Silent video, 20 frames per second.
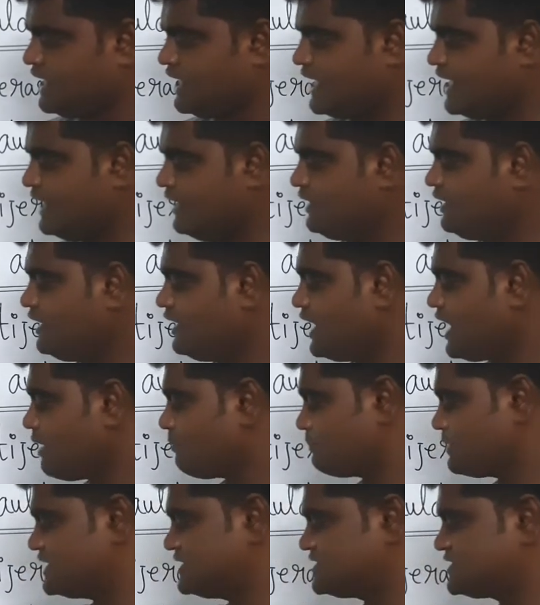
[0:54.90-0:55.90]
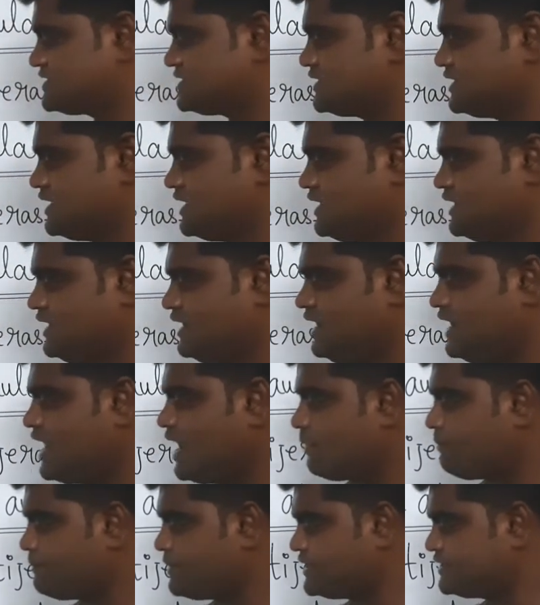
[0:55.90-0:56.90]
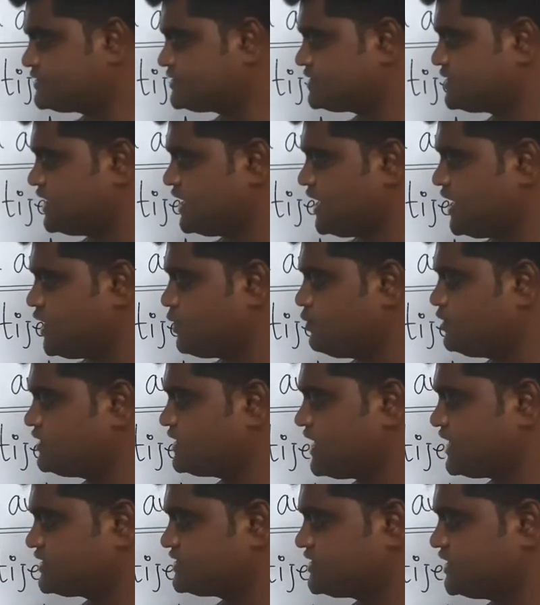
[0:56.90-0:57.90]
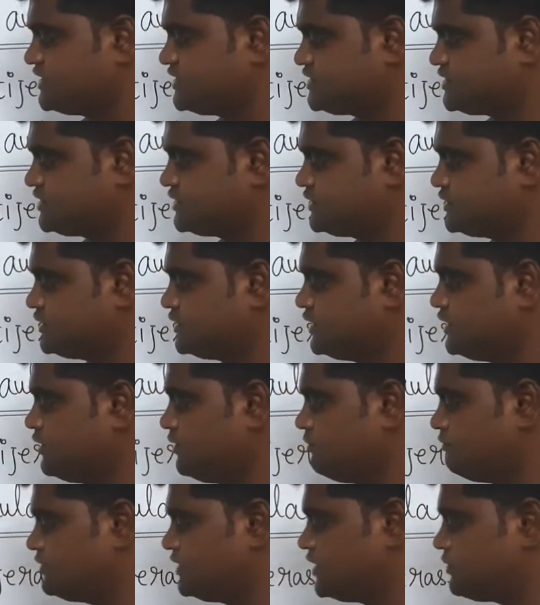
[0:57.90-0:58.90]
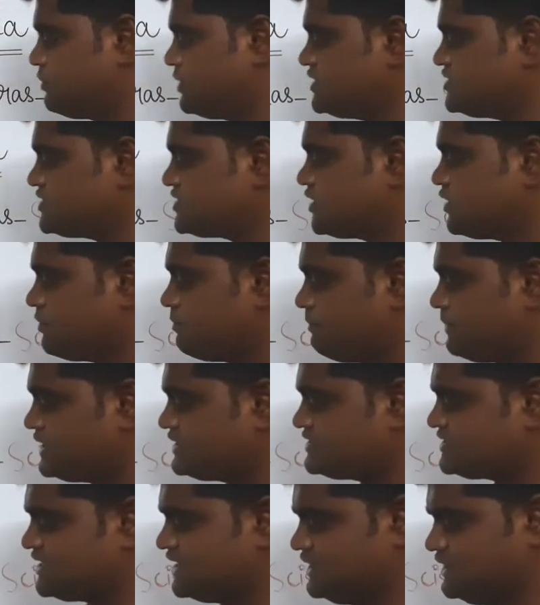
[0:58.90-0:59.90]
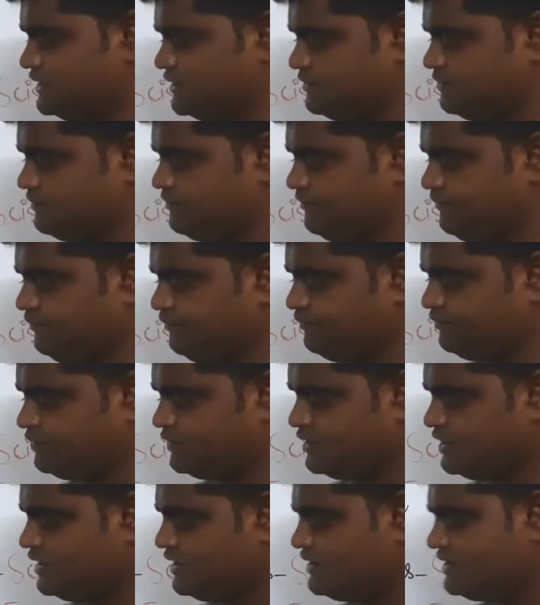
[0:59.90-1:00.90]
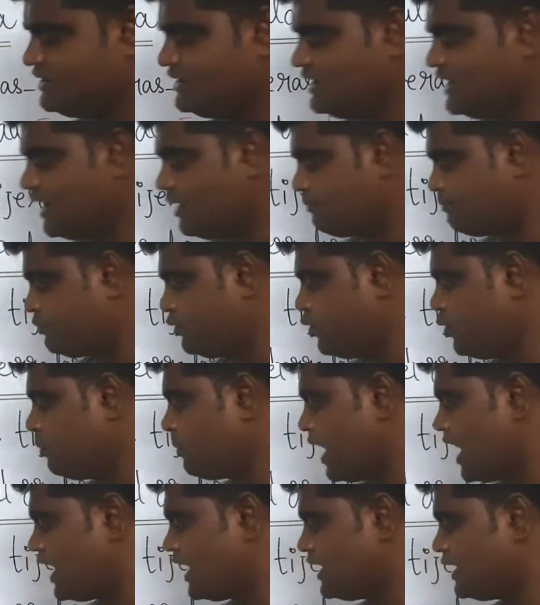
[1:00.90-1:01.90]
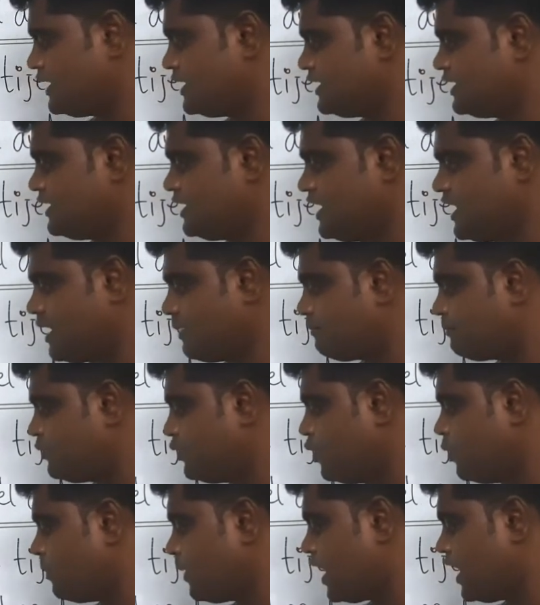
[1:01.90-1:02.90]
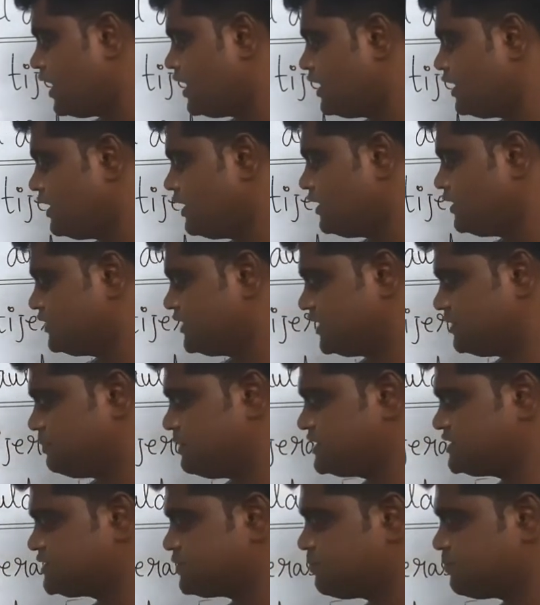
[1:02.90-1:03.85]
El lápiz, lápiz, A with accent, that means pencil. La pluma, la pluma, that means